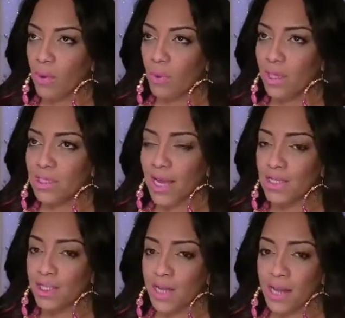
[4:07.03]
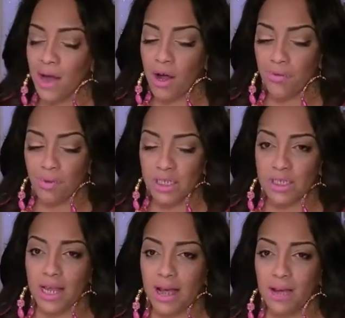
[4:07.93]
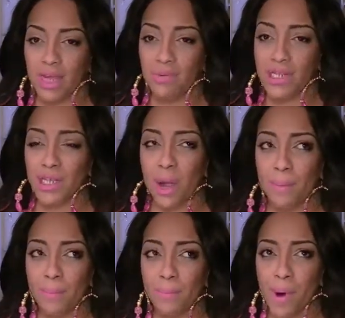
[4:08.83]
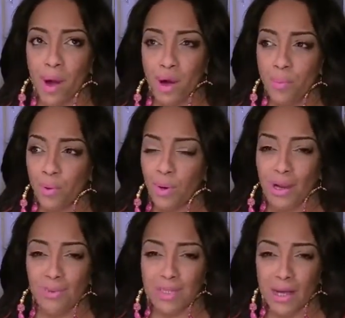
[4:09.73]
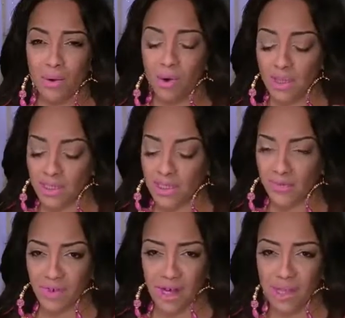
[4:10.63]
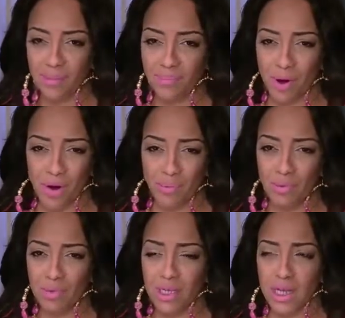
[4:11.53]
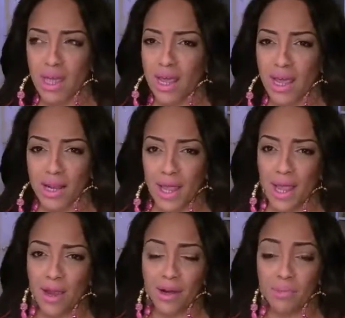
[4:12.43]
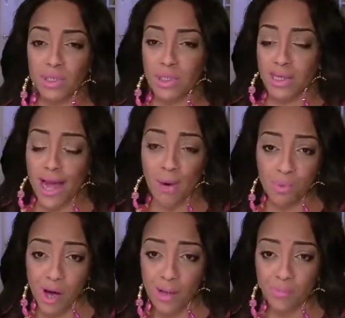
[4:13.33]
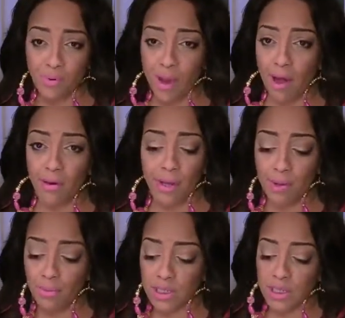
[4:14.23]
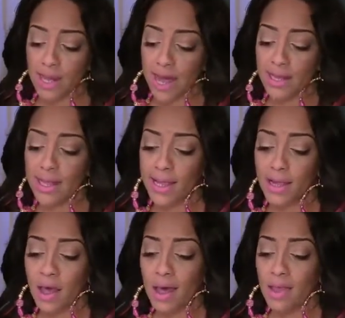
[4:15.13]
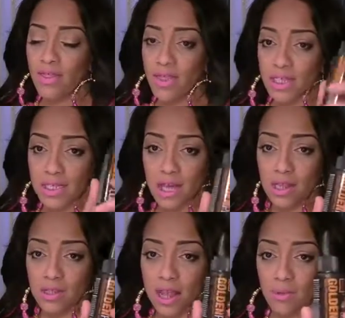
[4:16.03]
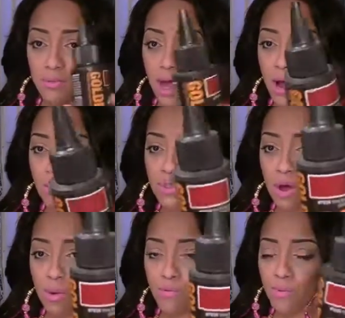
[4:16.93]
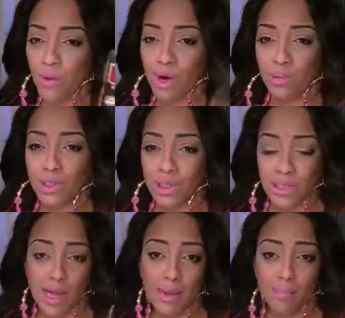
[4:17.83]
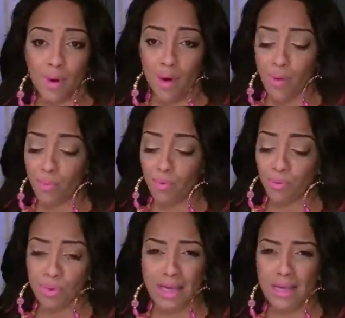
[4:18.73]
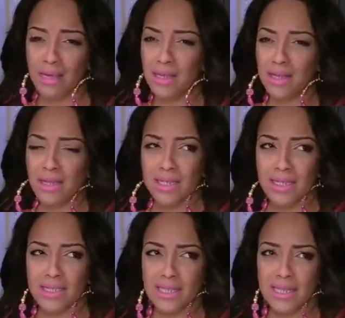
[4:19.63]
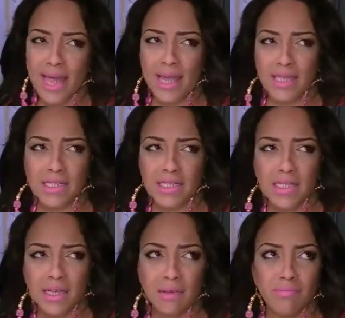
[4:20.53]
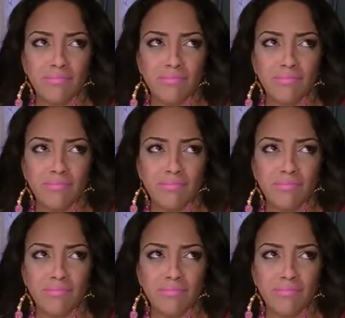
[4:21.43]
once I took it out and rinsed it out, it was purple, and it was like all these different colored purples in the hair, and it was not wine brown, and it was not like this color that I was going for. It was just like purple, like this light